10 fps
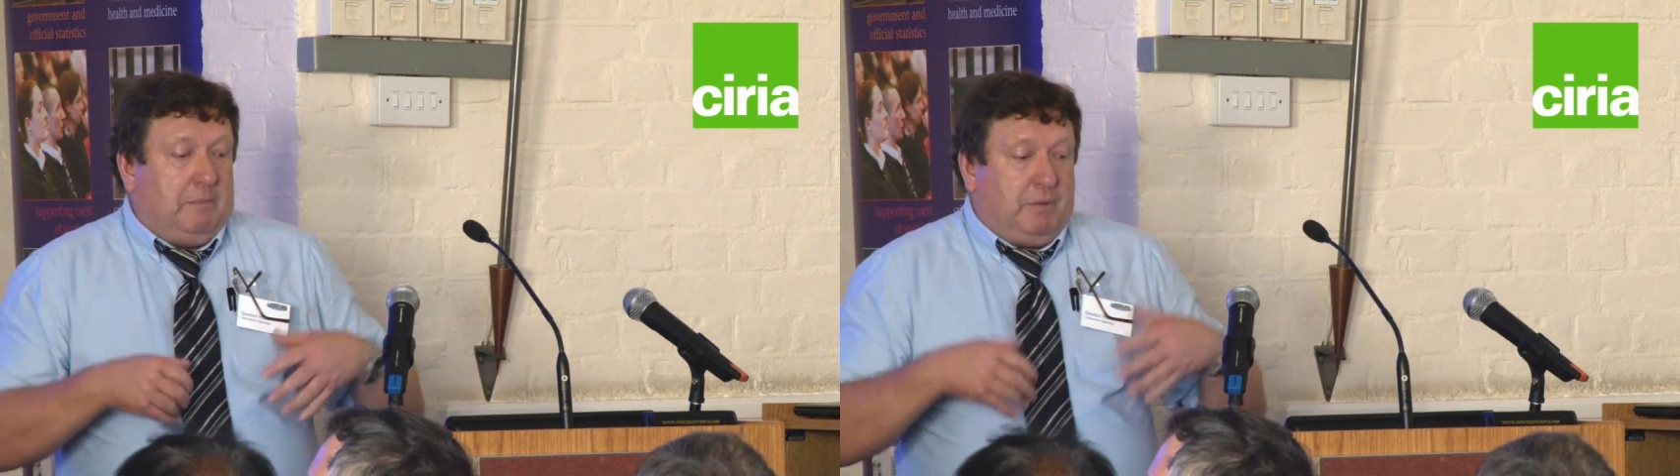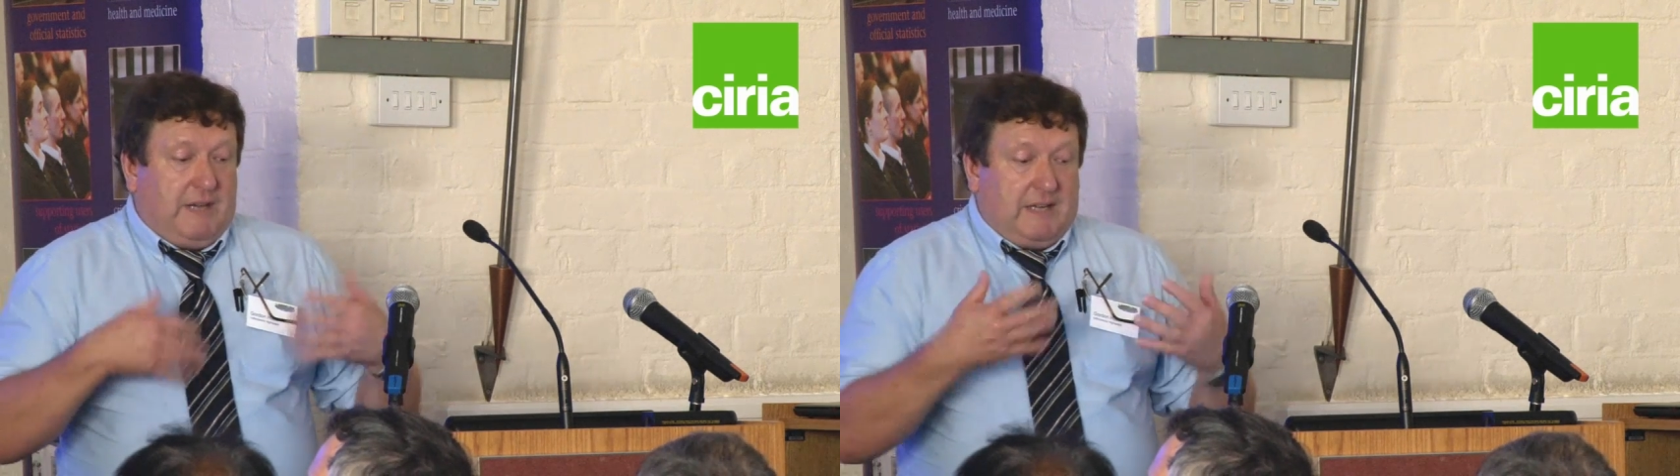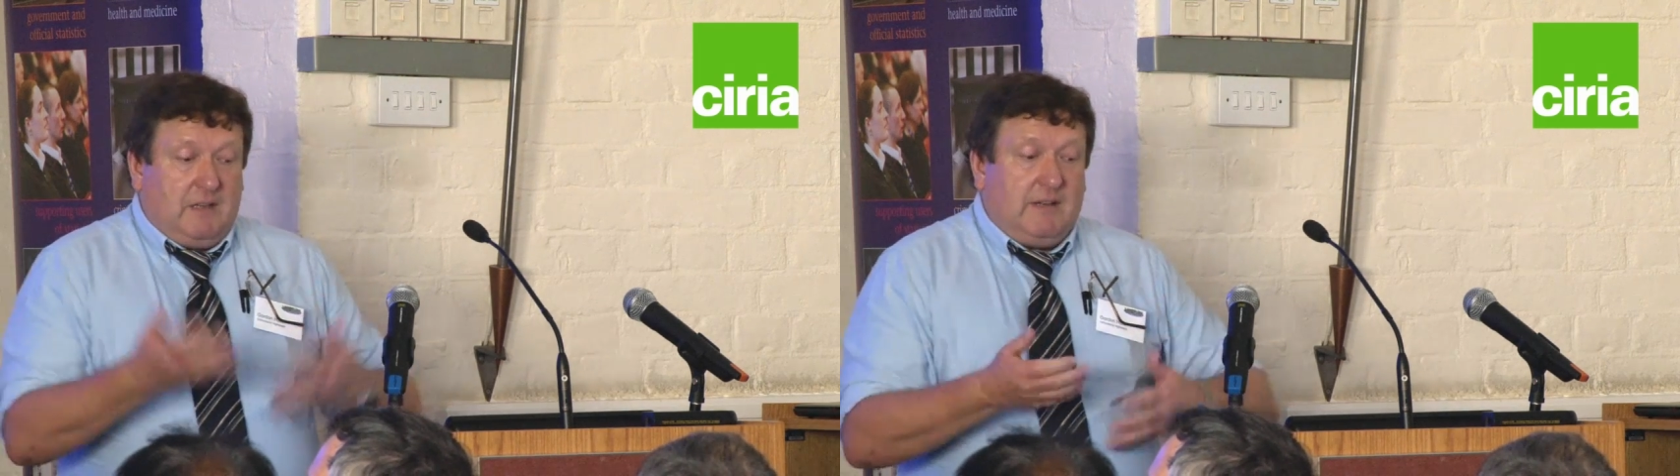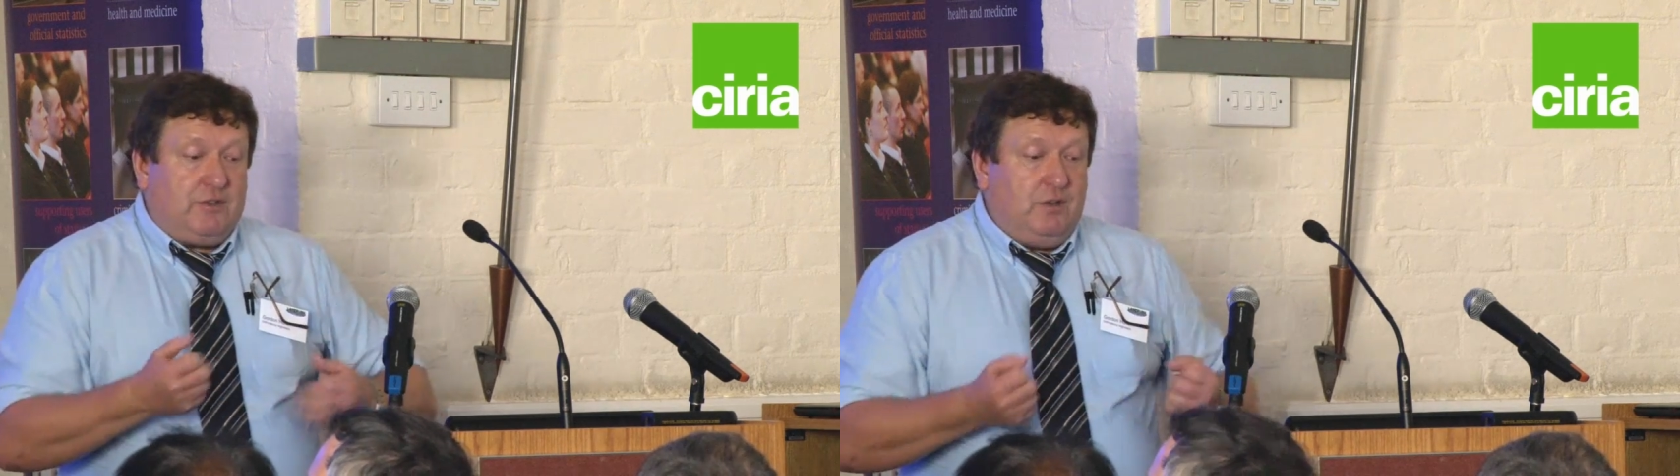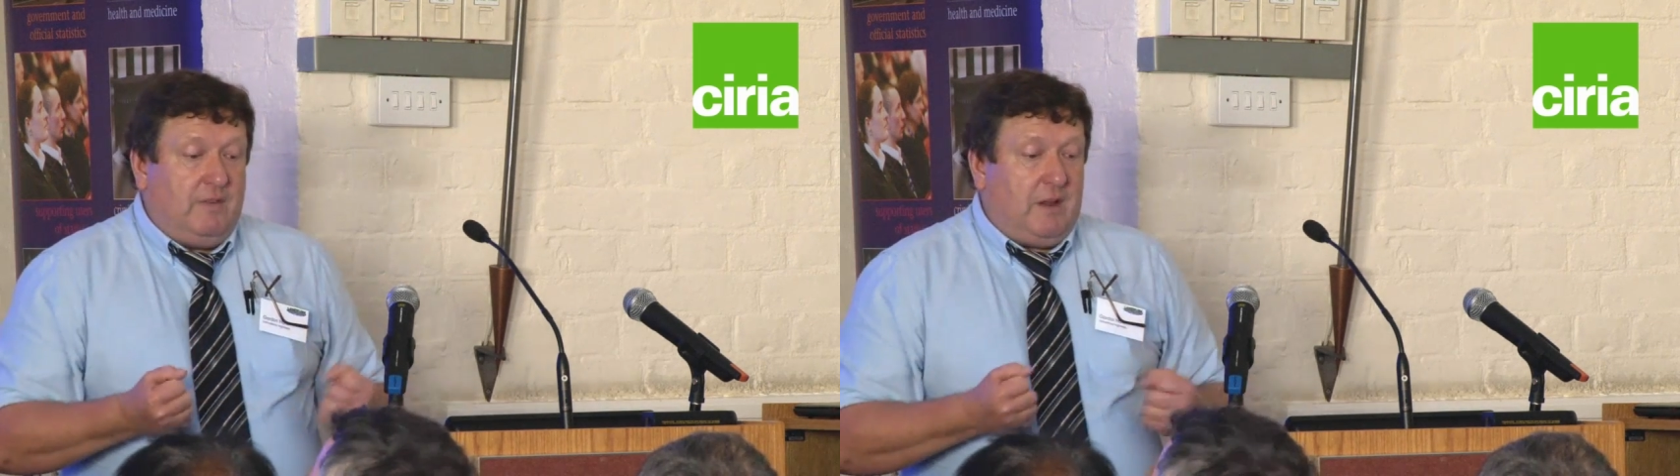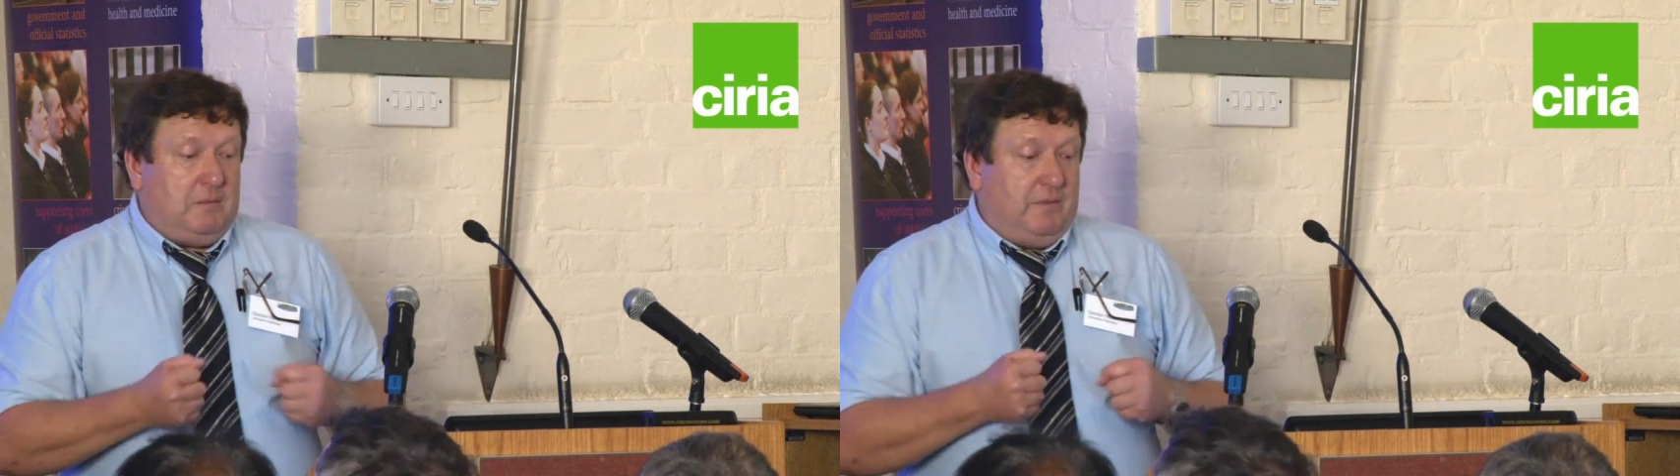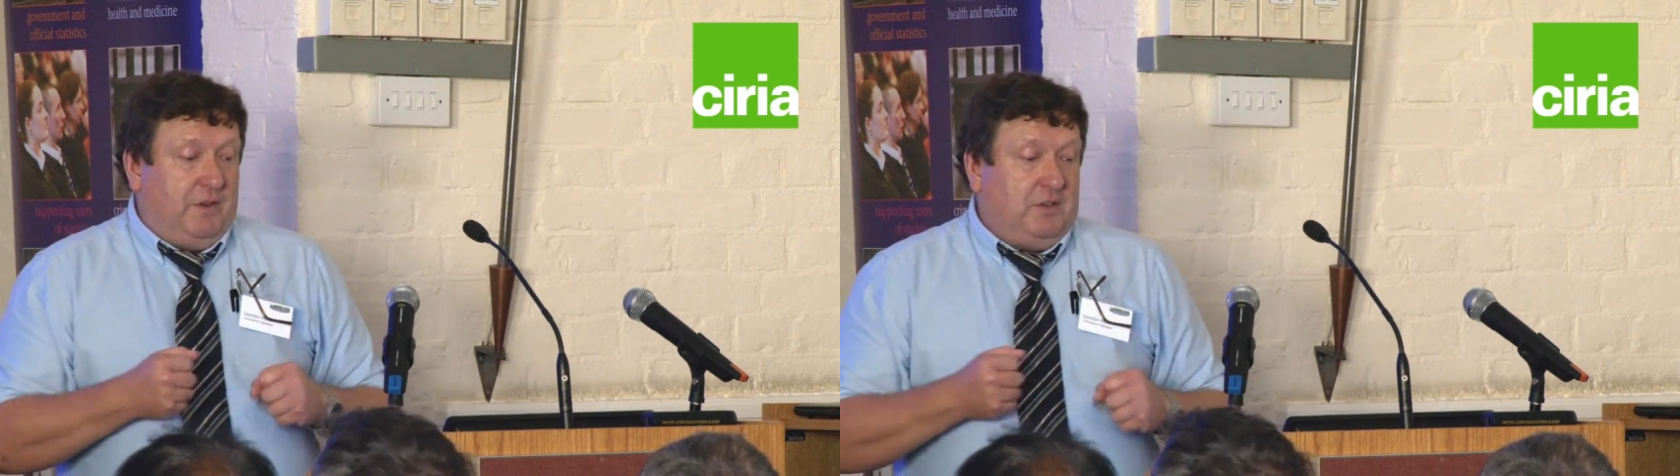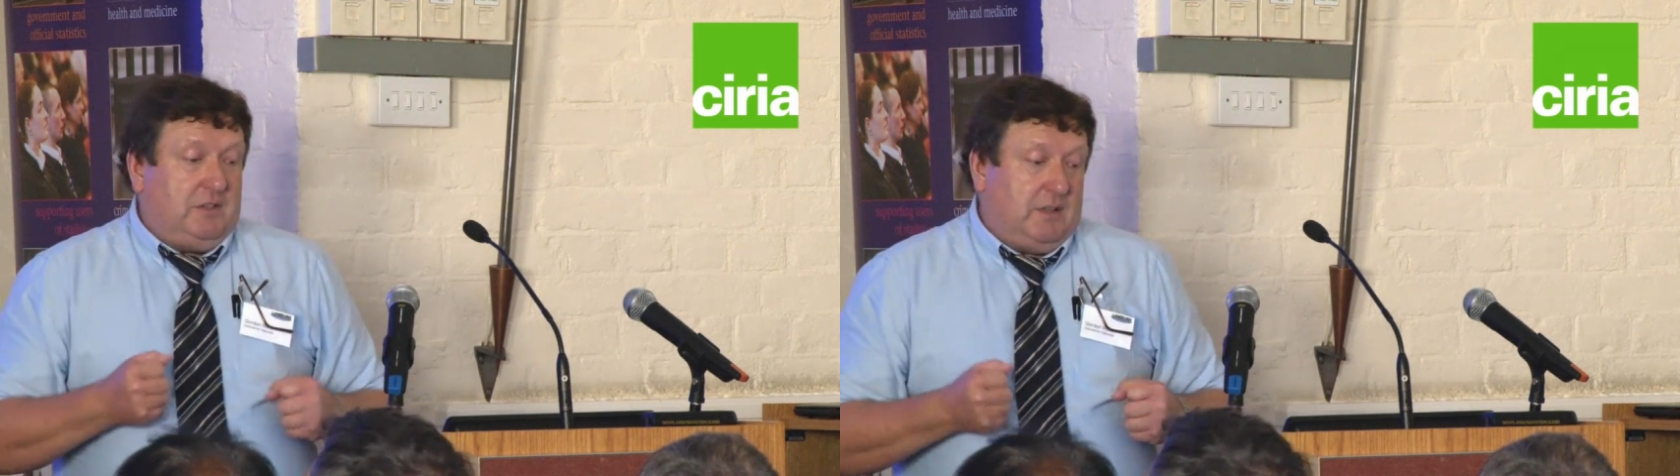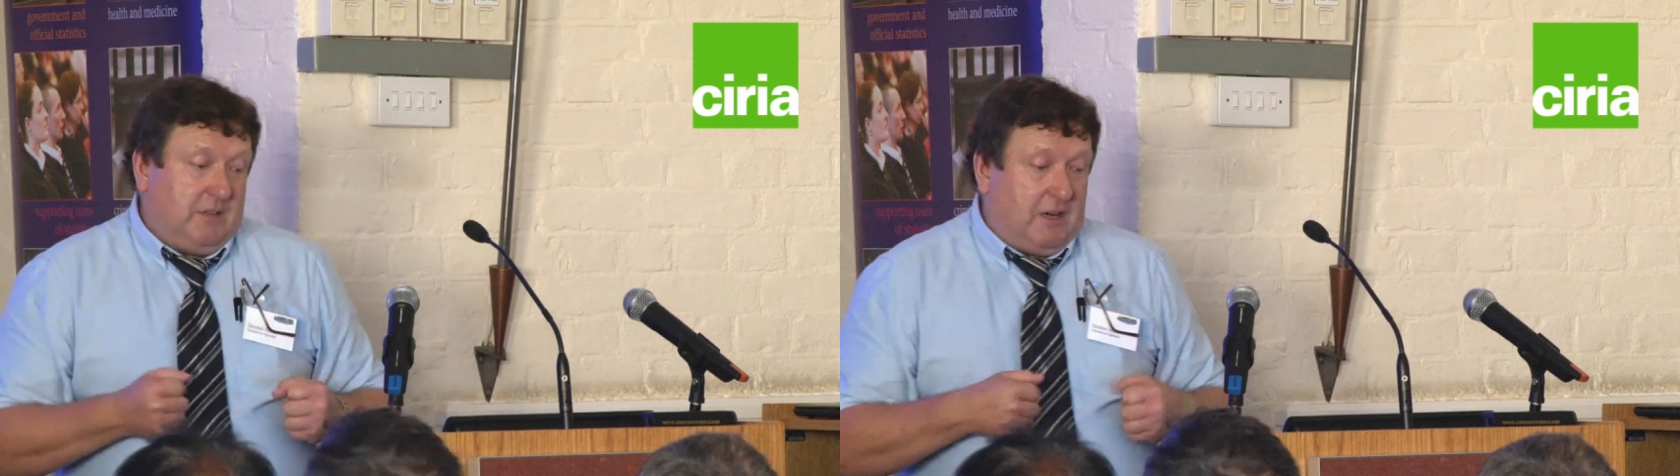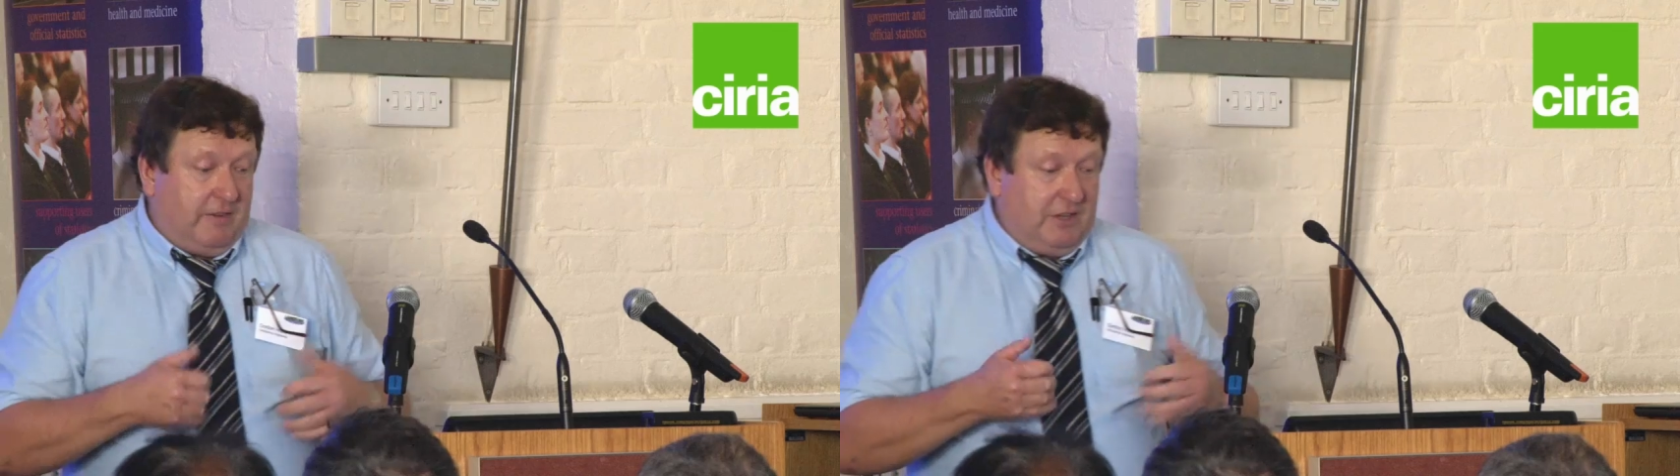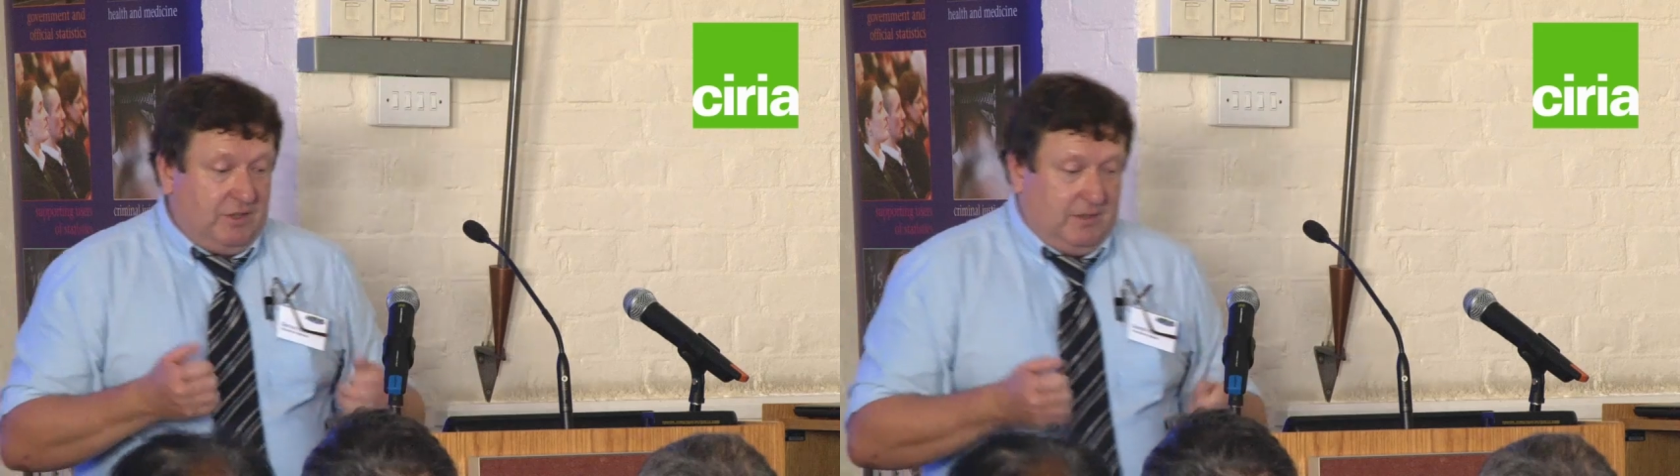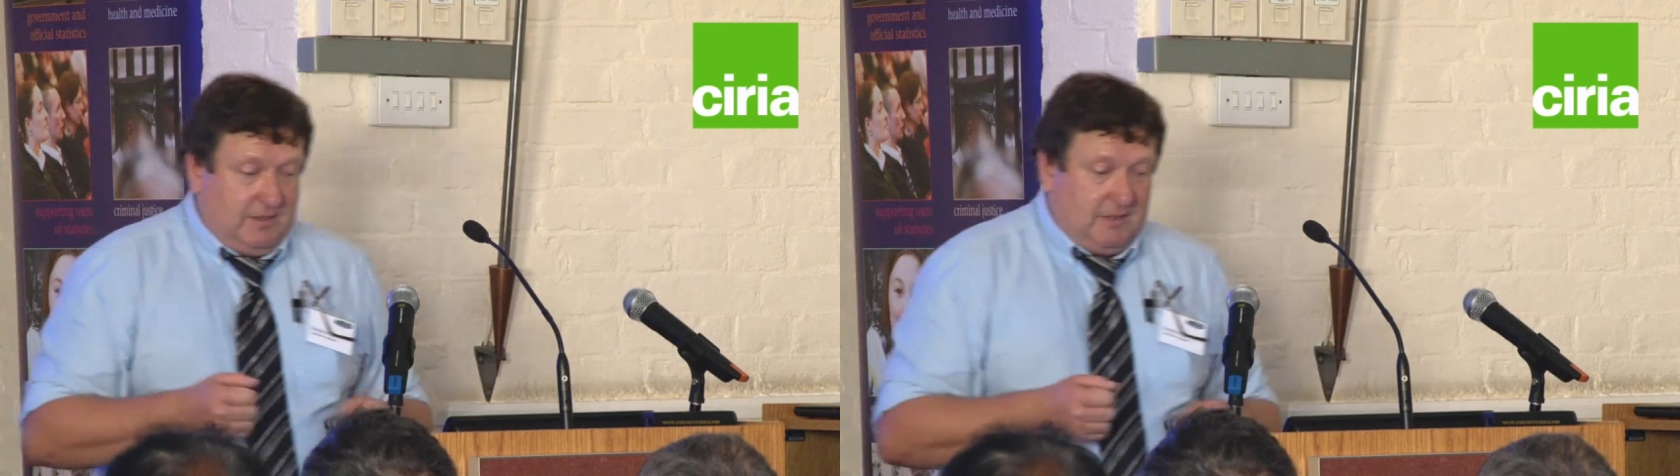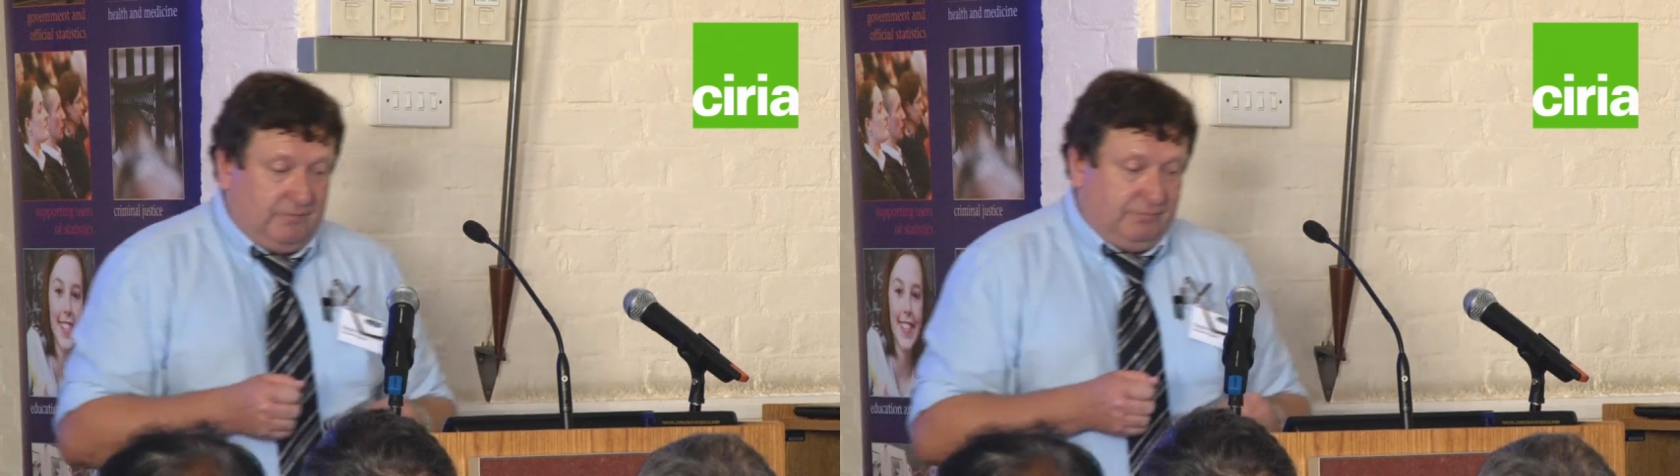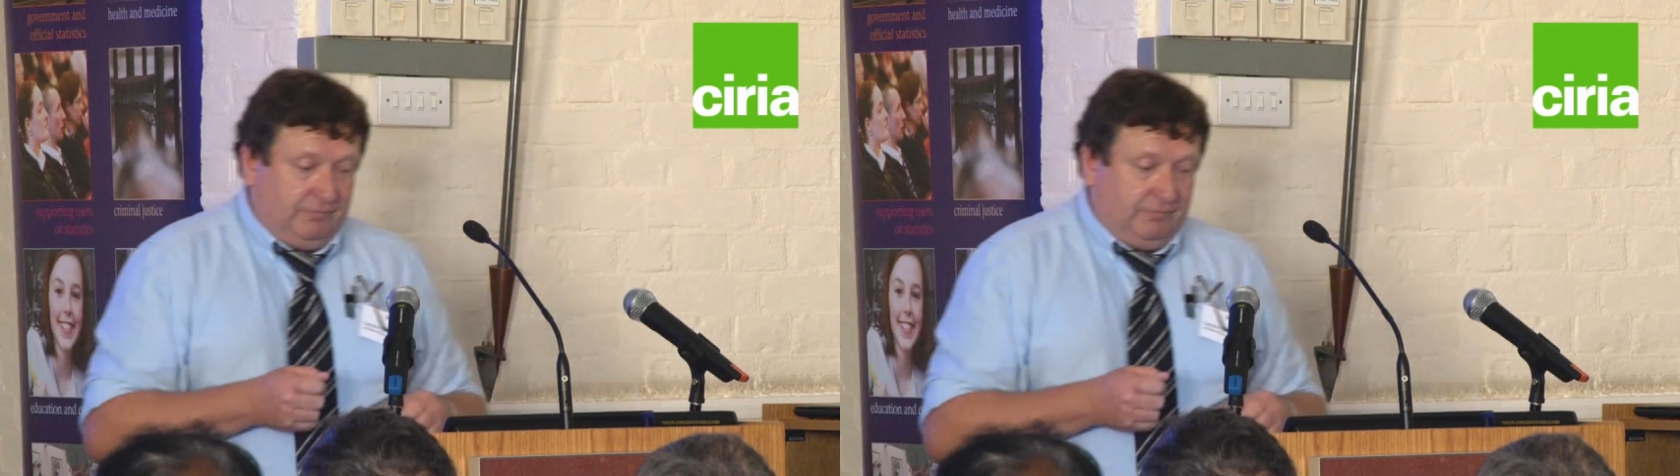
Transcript: Protects our natural environment for future generations.